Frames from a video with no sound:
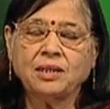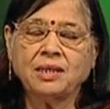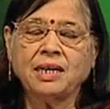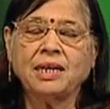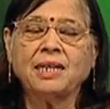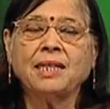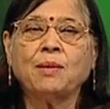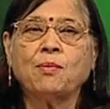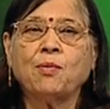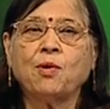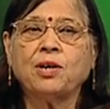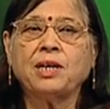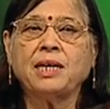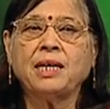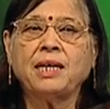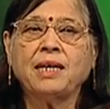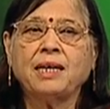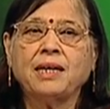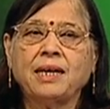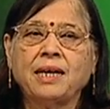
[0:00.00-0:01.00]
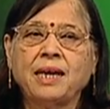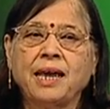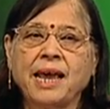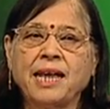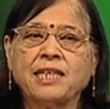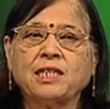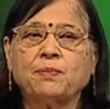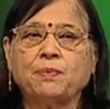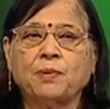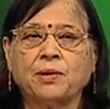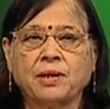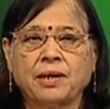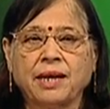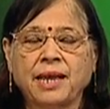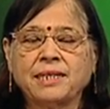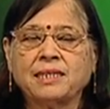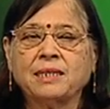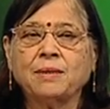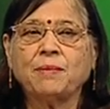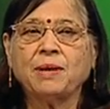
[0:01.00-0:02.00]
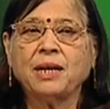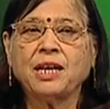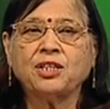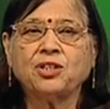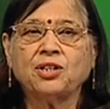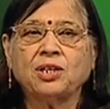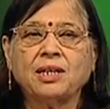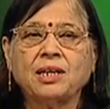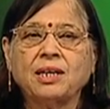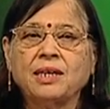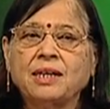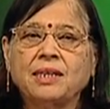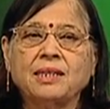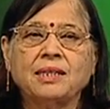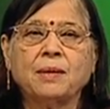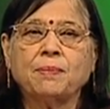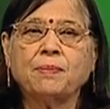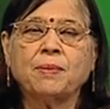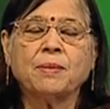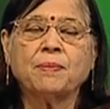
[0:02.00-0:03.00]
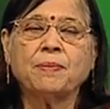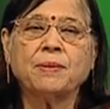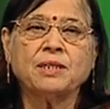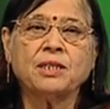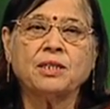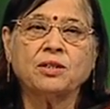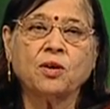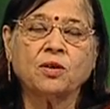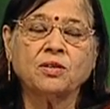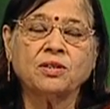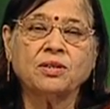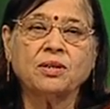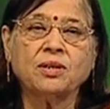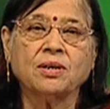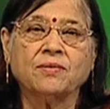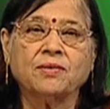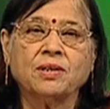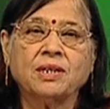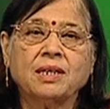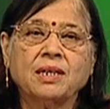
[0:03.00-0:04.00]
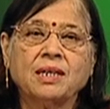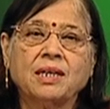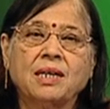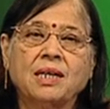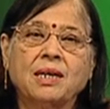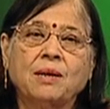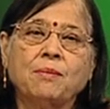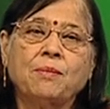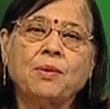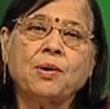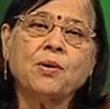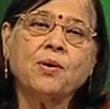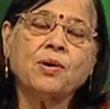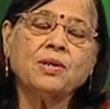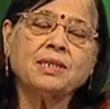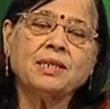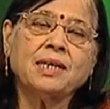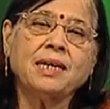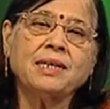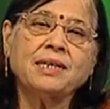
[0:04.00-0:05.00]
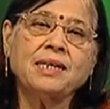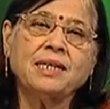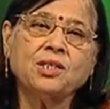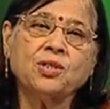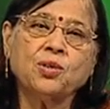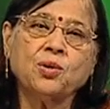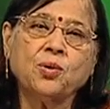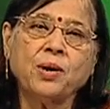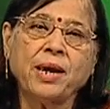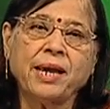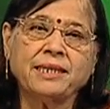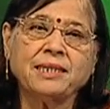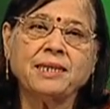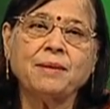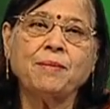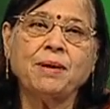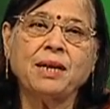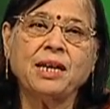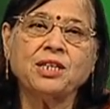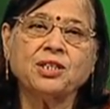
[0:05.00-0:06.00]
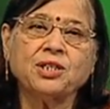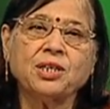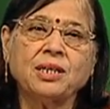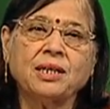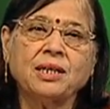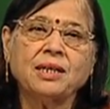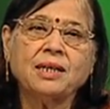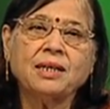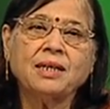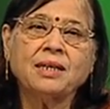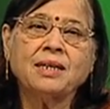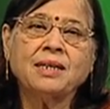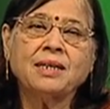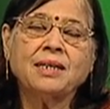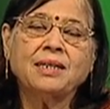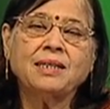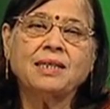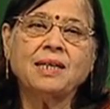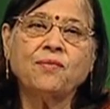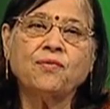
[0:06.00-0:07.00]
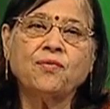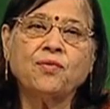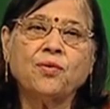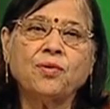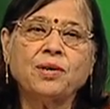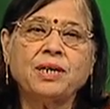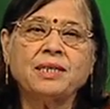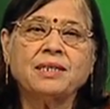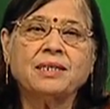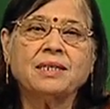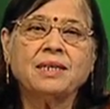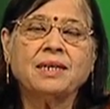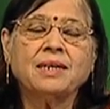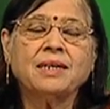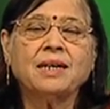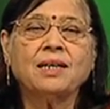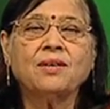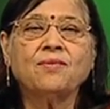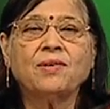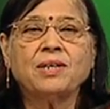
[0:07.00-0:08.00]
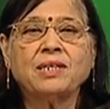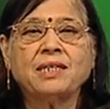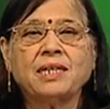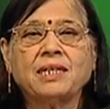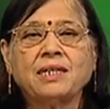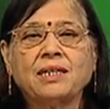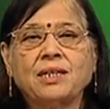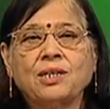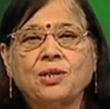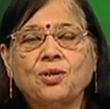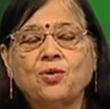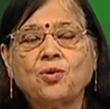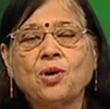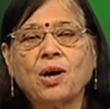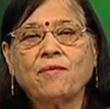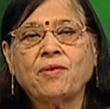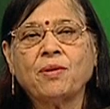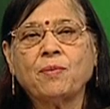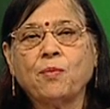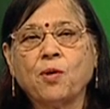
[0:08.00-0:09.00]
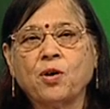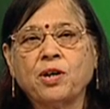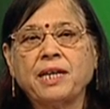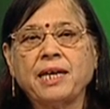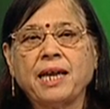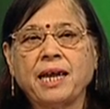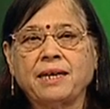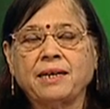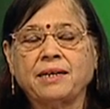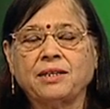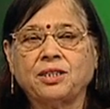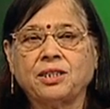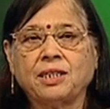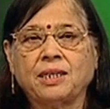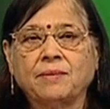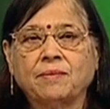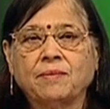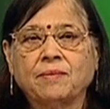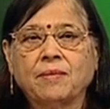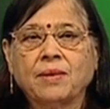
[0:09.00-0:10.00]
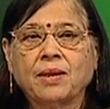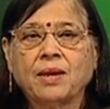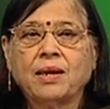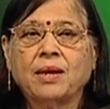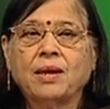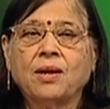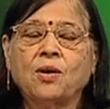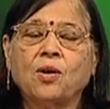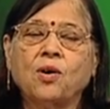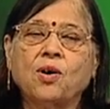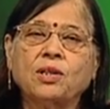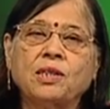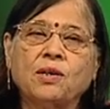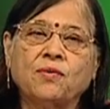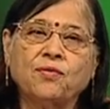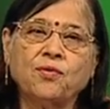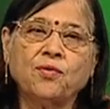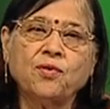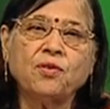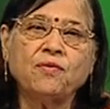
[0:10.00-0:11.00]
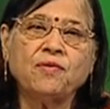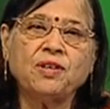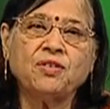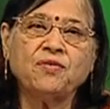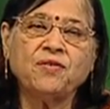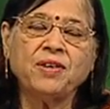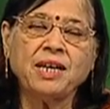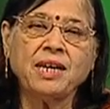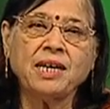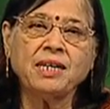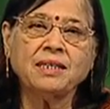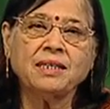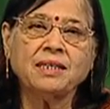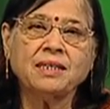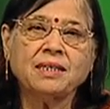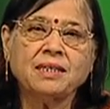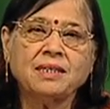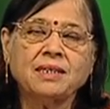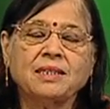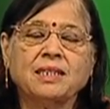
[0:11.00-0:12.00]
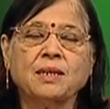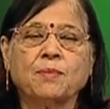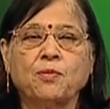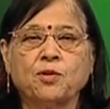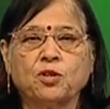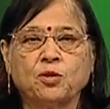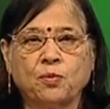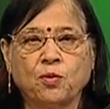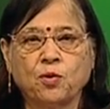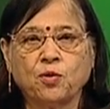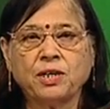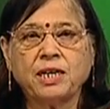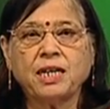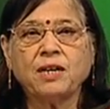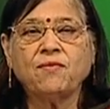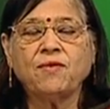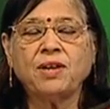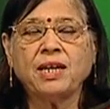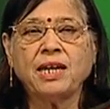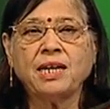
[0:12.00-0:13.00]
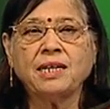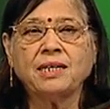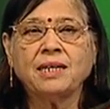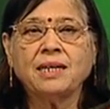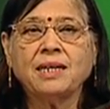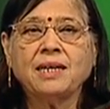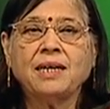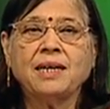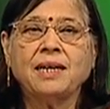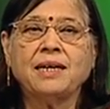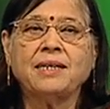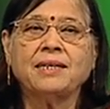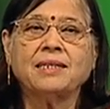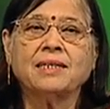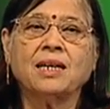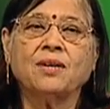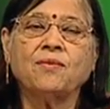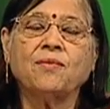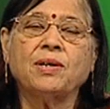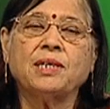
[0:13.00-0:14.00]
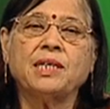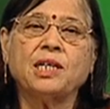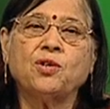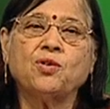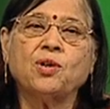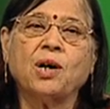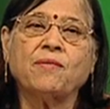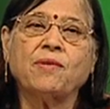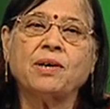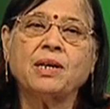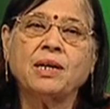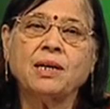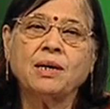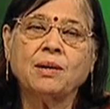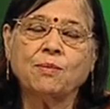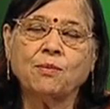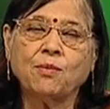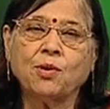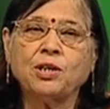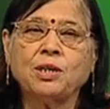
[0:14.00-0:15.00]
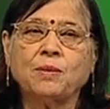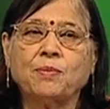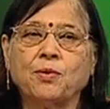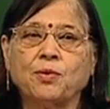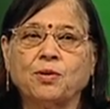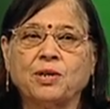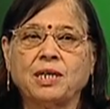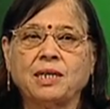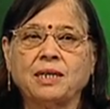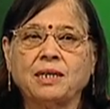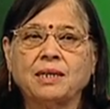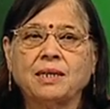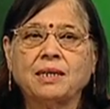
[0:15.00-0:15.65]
in the body as per assimilation, the purpose is not served because it is through assimilation the food is converted to our body energy or the food which we eat, suppose protein we eat, it is converted to our body protein.